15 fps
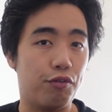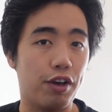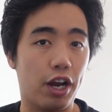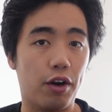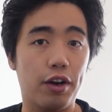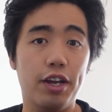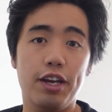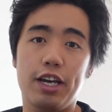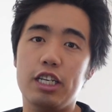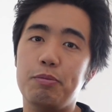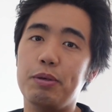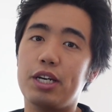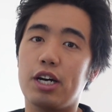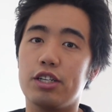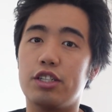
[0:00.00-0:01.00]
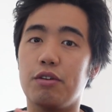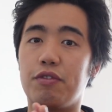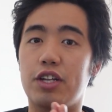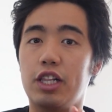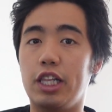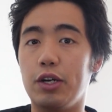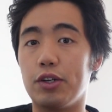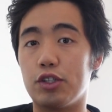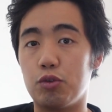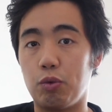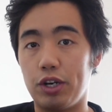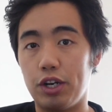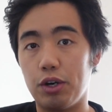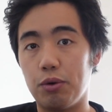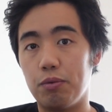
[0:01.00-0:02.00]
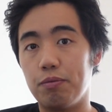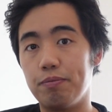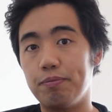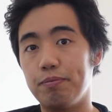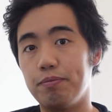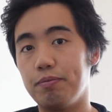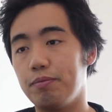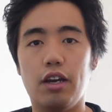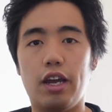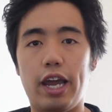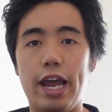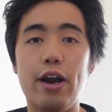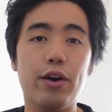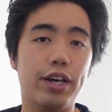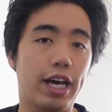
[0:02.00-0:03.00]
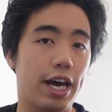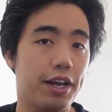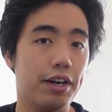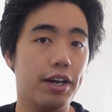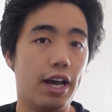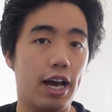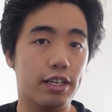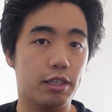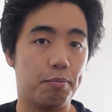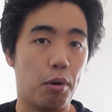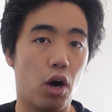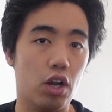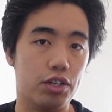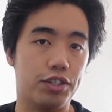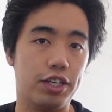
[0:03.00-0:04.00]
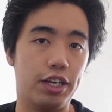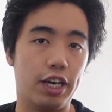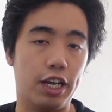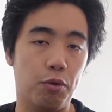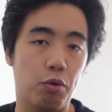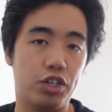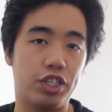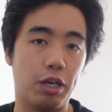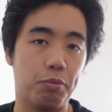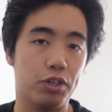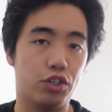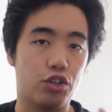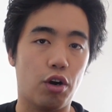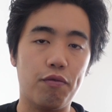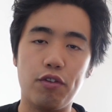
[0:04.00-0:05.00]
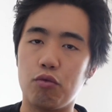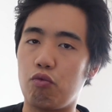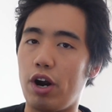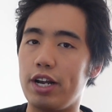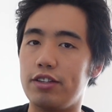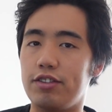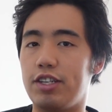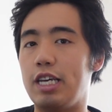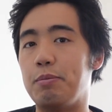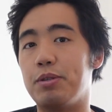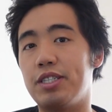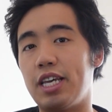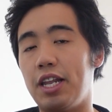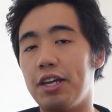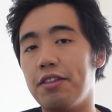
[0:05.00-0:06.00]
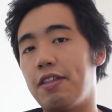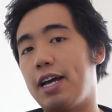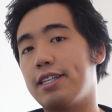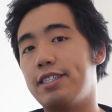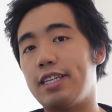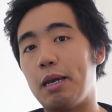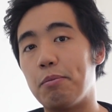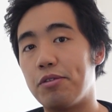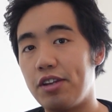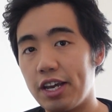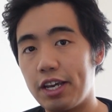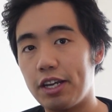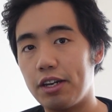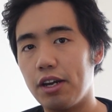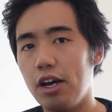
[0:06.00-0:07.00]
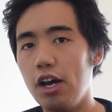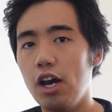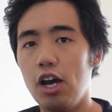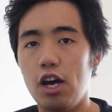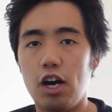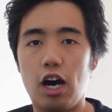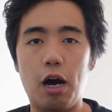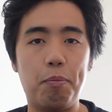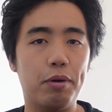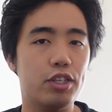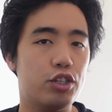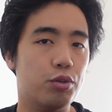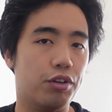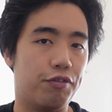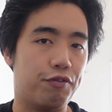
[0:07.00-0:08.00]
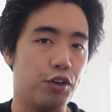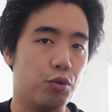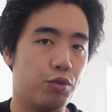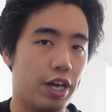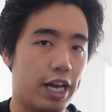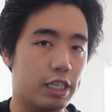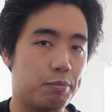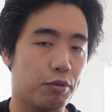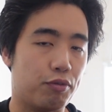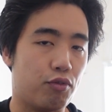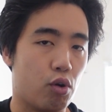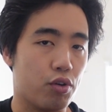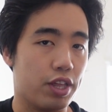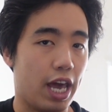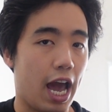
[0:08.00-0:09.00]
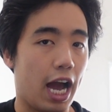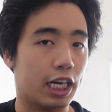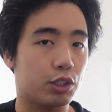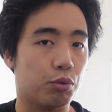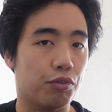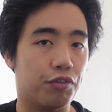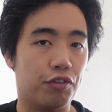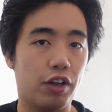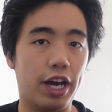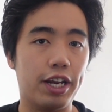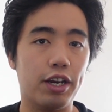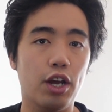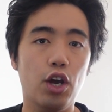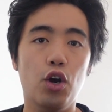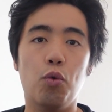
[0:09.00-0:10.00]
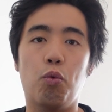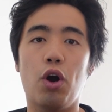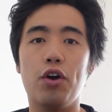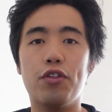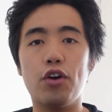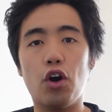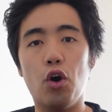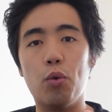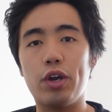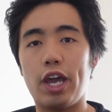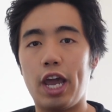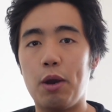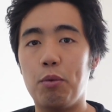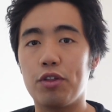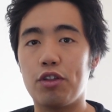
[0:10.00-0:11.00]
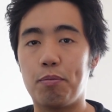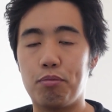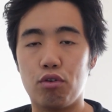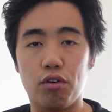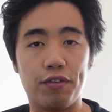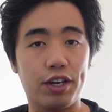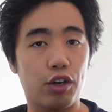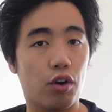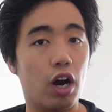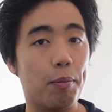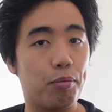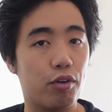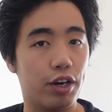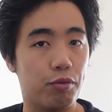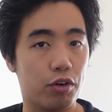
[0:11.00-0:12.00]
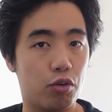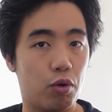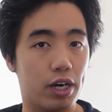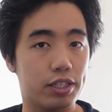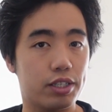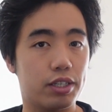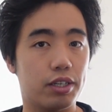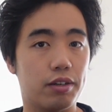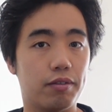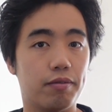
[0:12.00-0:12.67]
fare is because of the clearance window. Air Canada has a policy in which they reserve the right to keep selling that same ticket up until a few days before the actual flight, where they're okay with approving your upgrade request.